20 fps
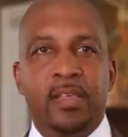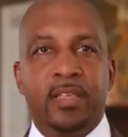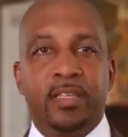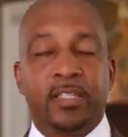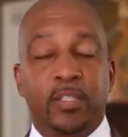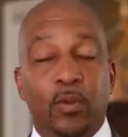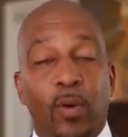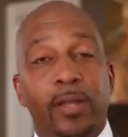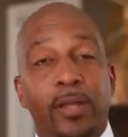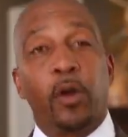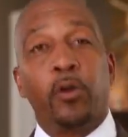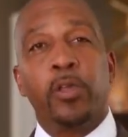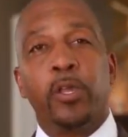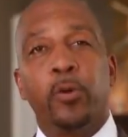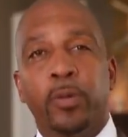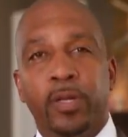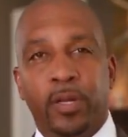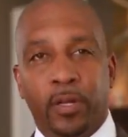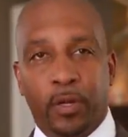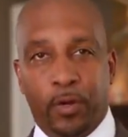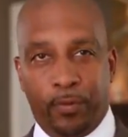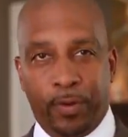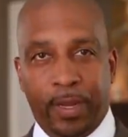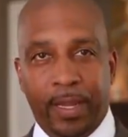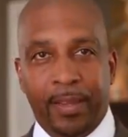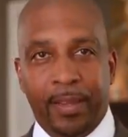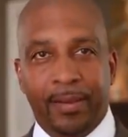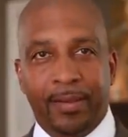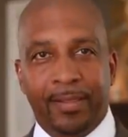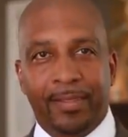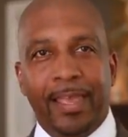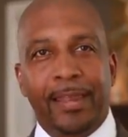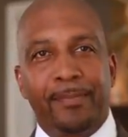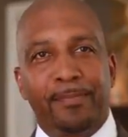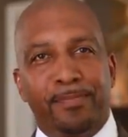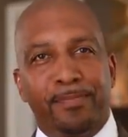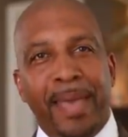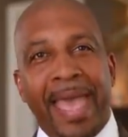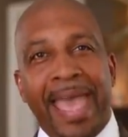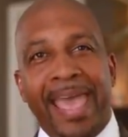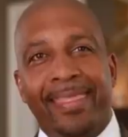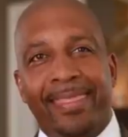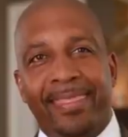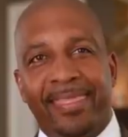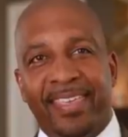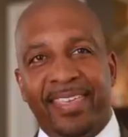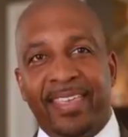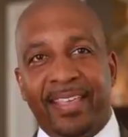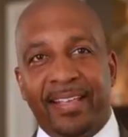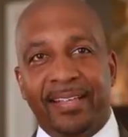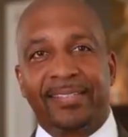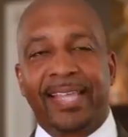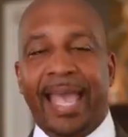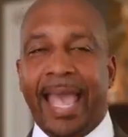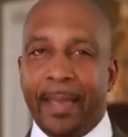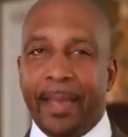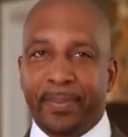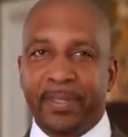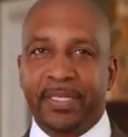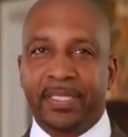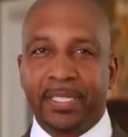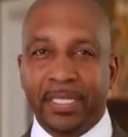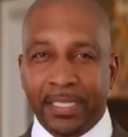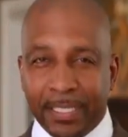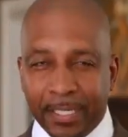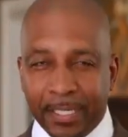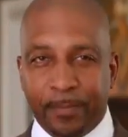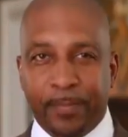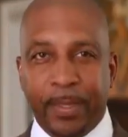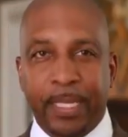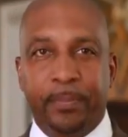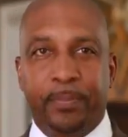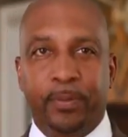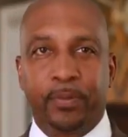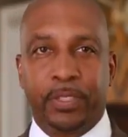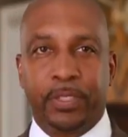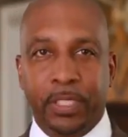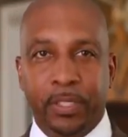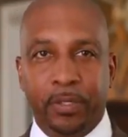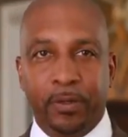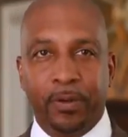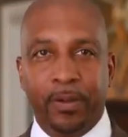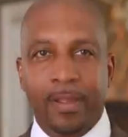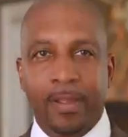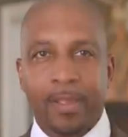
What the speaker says: So I know you would agree that bad things happen to good people too.